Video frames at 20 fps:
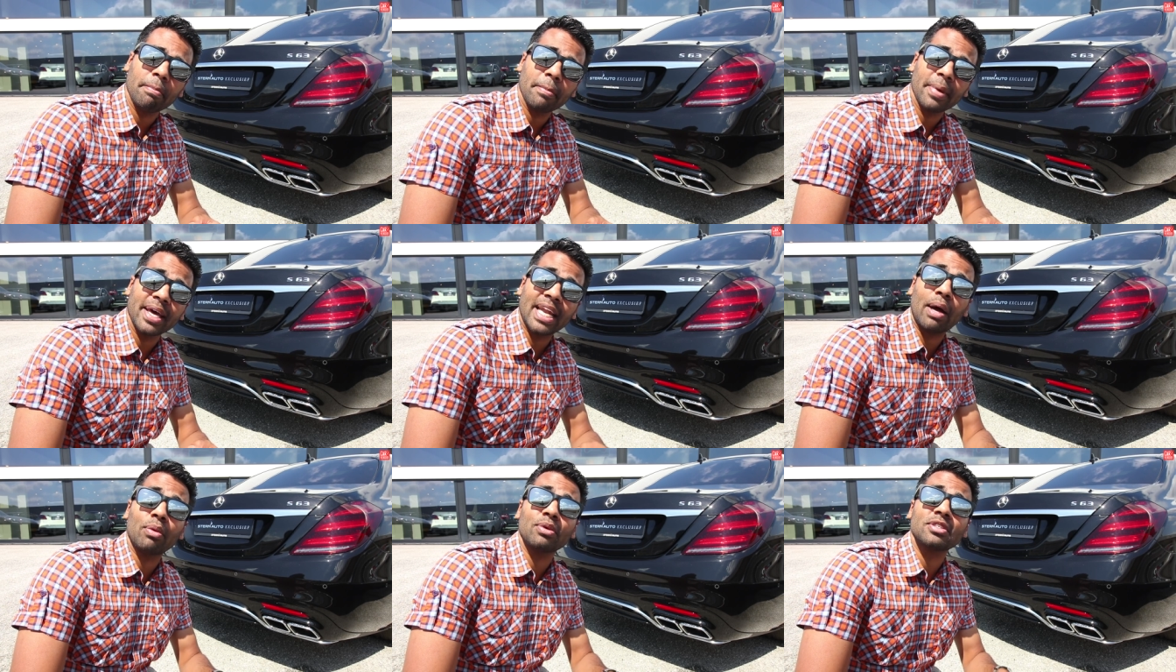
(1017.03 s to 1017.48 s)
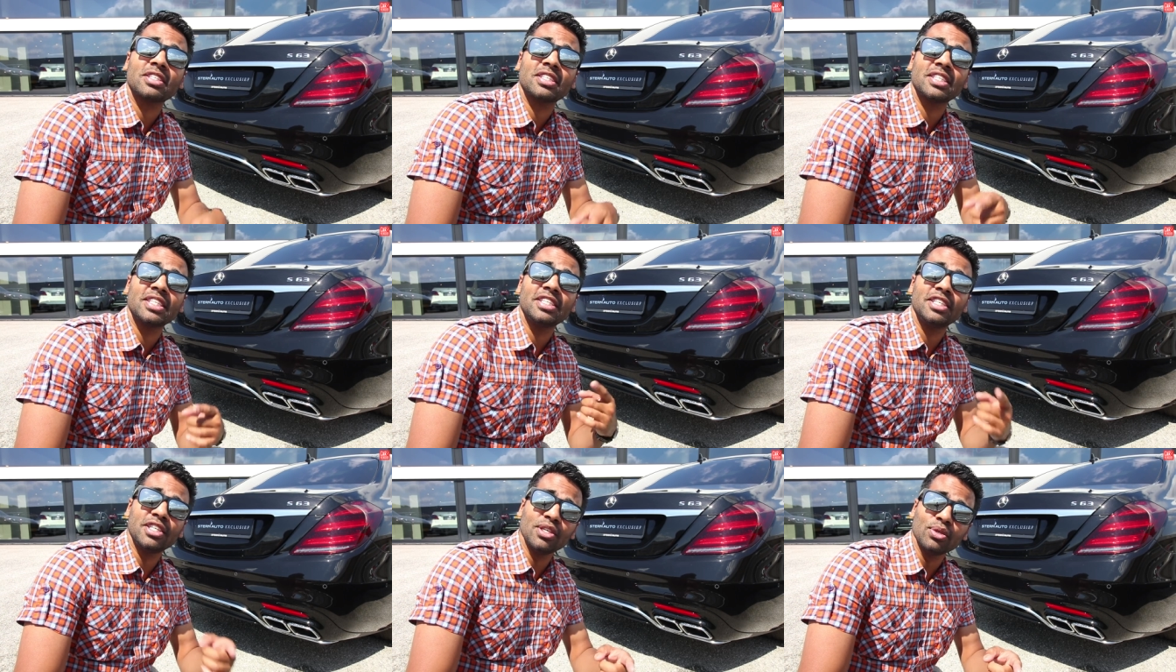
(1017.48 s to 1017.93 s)
and I will
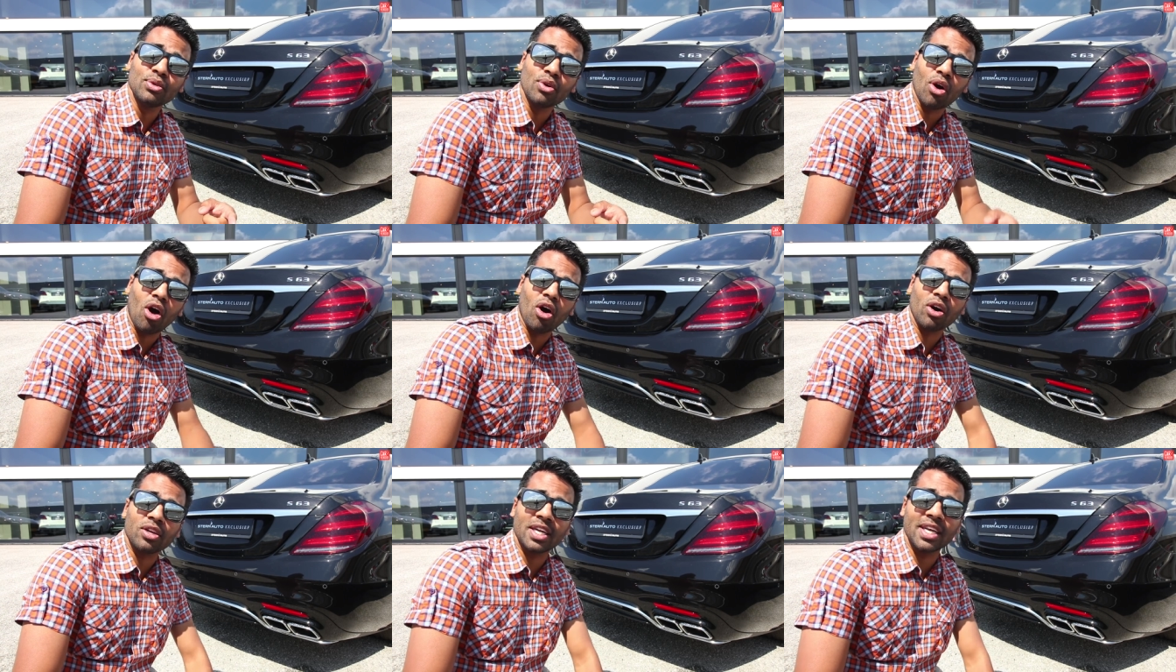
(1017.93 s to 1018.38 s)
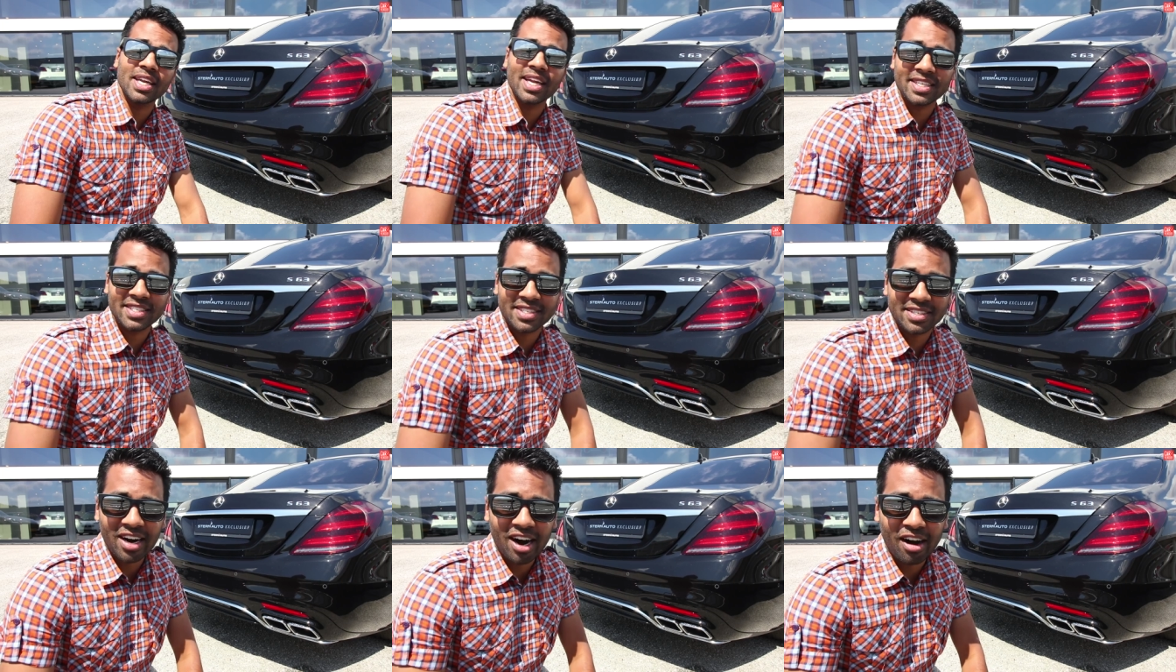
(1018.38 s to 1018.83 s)
see you on the
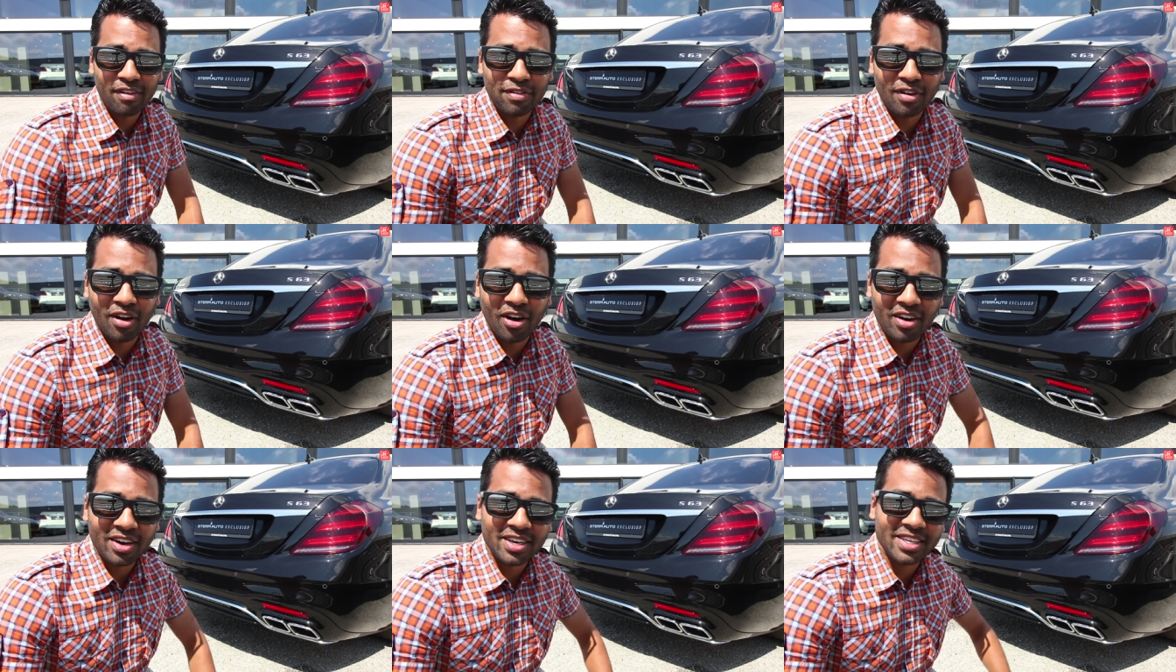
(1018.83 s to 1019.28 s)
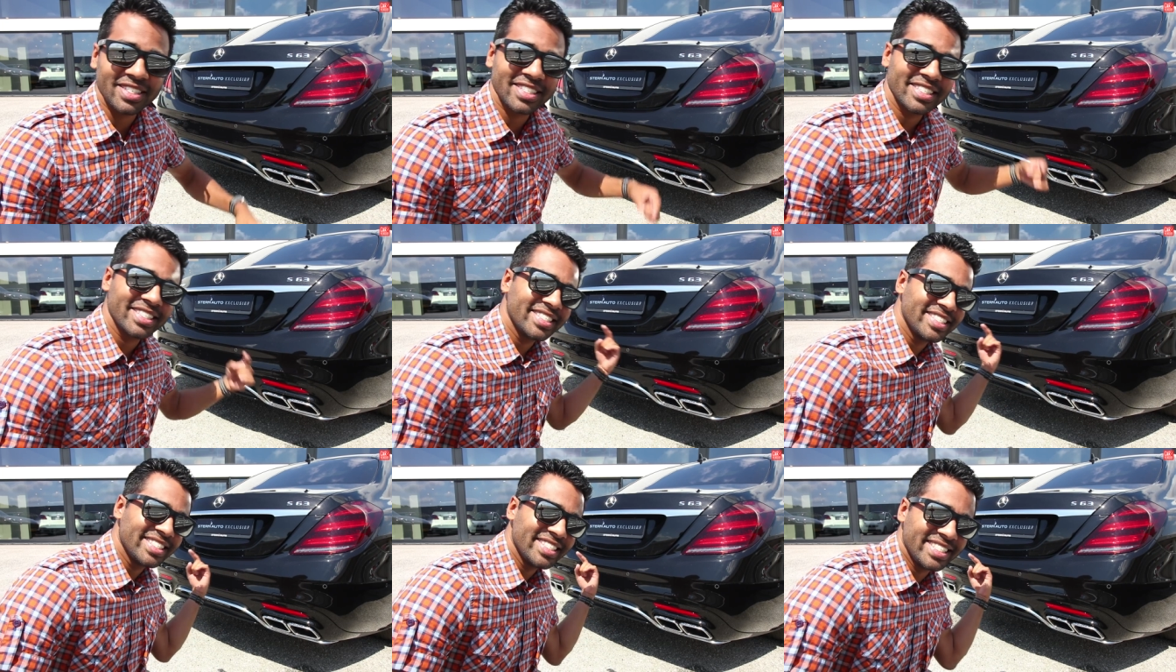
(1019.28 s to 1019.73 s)
next car vlog.
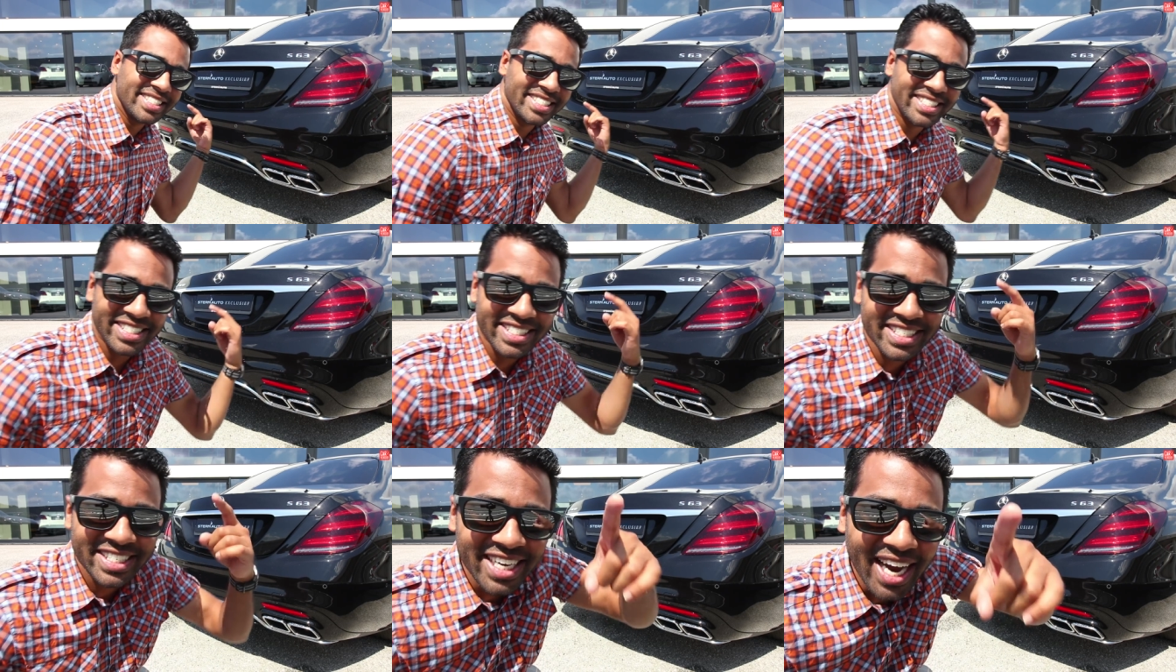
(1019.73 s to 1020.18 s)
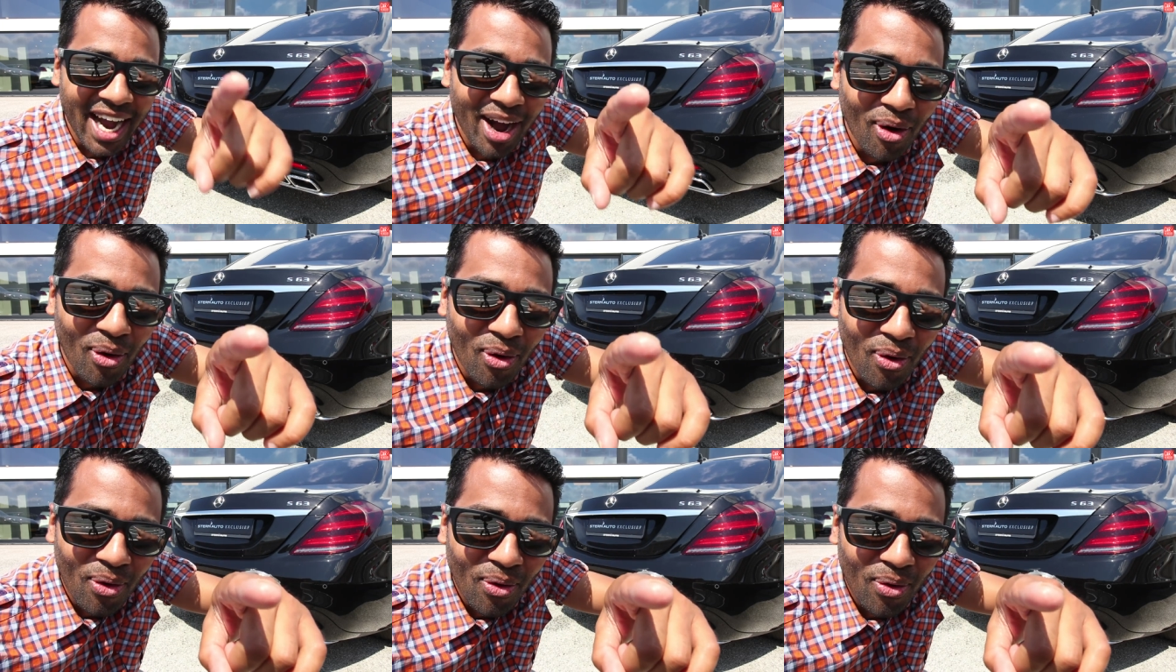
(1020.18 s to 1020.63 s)
Ciao!